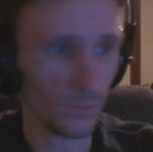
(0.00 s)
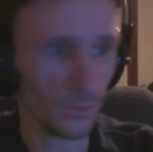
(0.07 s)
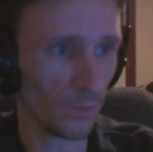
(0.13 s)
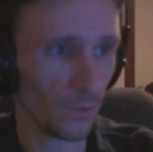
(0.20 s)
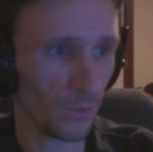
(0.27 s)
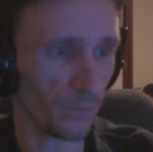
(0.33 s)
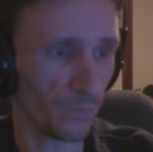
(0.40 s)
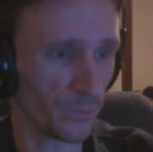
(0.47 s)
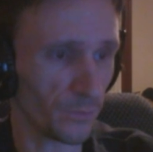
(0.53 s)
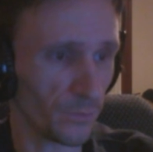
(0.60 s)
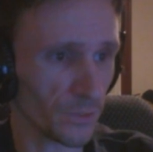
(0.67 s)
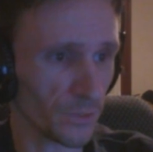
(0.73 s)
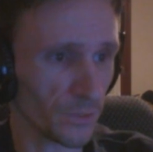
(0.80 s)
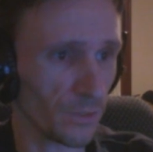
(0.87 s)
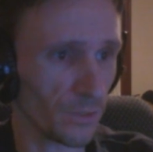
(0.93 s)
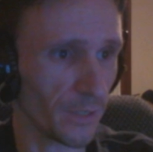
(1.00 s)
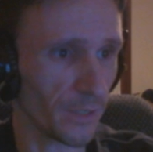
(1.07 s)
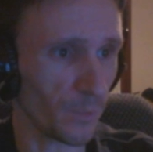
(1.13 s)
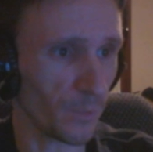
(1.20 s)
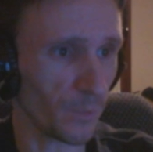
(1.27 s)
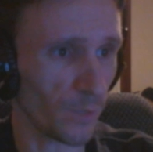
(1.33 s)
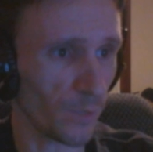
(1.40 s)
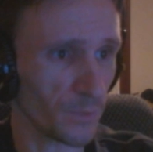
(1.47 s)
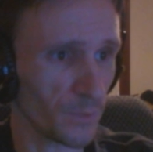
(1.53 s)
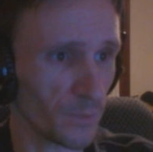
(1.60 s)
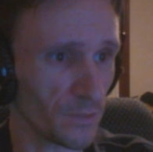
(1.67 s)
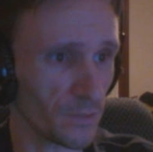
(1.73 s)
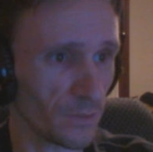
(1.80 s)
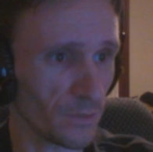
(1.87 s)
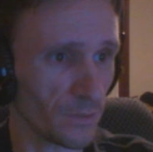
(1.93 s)
Going for a target
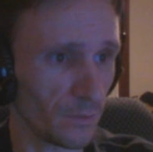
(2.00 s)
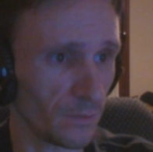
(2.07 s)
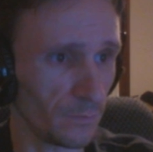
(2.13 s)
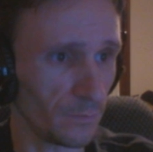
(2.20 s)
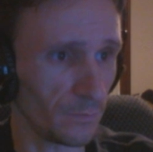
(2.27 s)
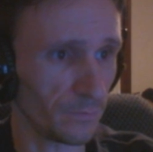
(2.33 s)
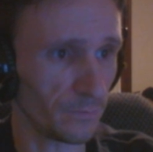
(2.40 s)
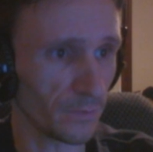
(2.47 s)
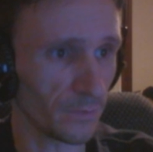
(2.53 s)
apoapsis of